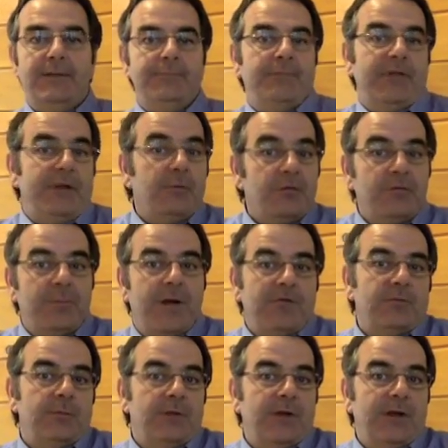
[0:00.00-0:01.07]

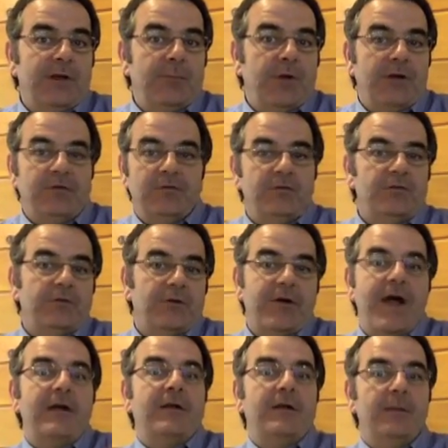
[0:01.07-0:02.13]
irresponsible lending practices are
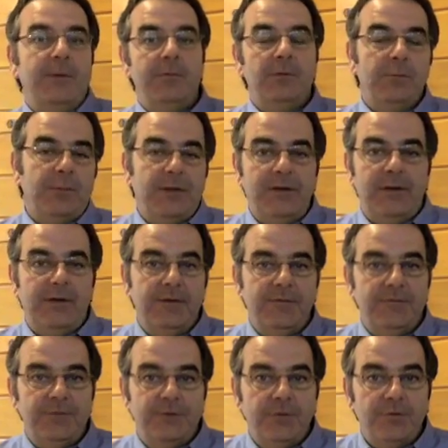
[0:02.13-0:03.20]
not going to be repeated in the
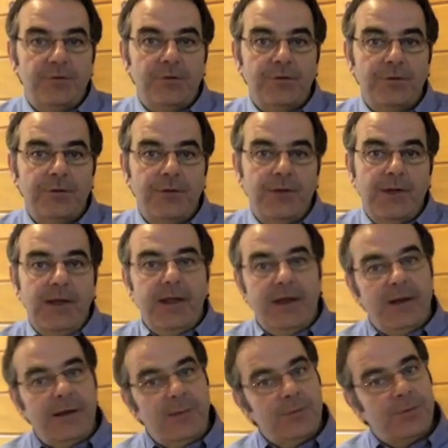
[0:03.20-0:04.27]
future. And
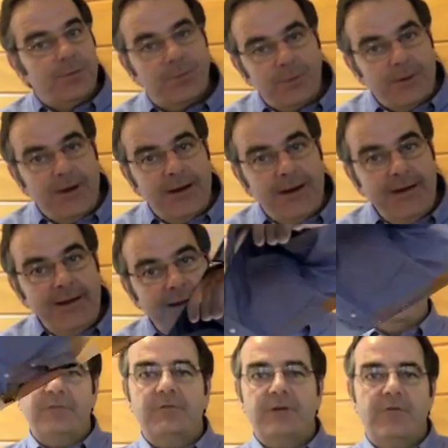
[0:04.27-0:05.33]
number three,
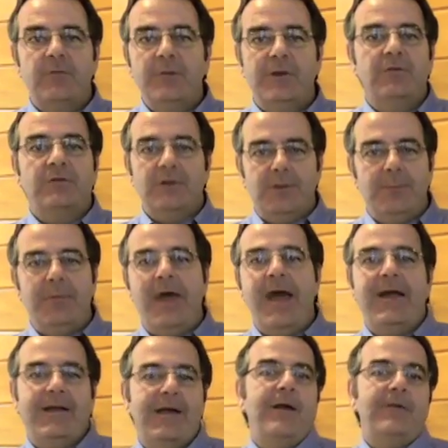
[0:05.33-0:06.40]
this government is going to
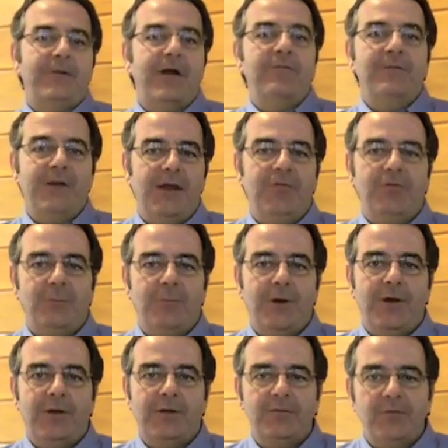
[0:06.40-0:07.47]
back out of our financial
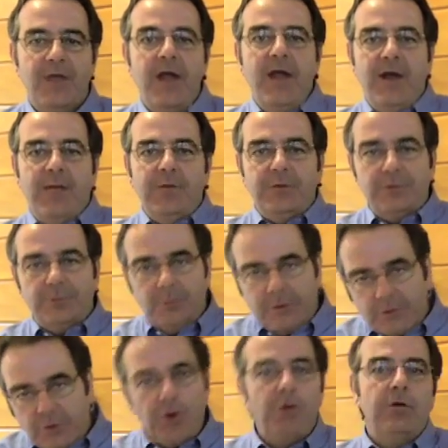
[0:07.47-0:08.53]
markets, and they're going to
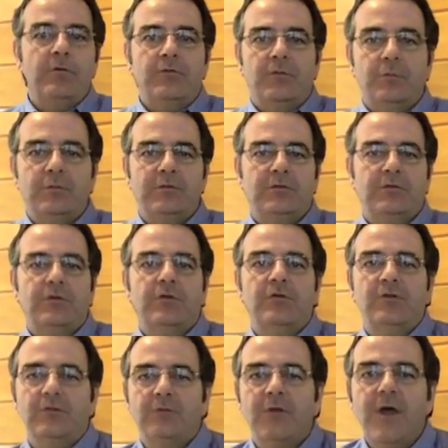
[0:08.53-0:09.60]
encourage the
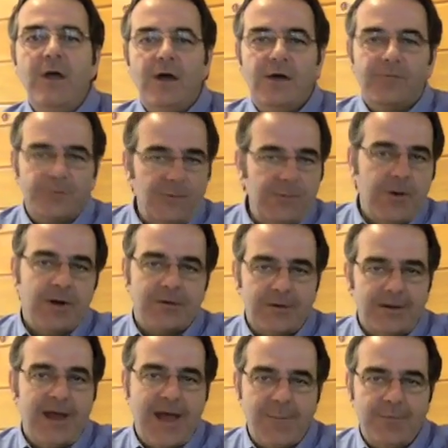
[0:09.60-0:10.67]
resurgence of free market
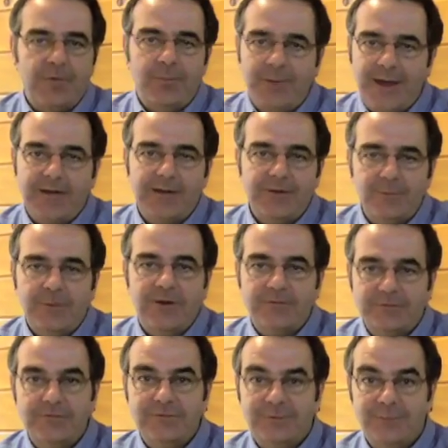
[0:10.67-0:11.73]
capital back into our
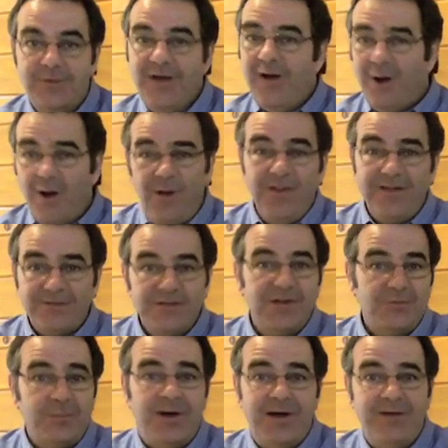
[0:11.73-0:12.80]
system. All that stuff's
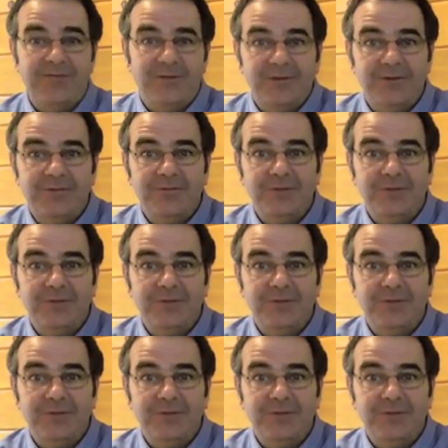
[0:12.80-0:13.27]
positive,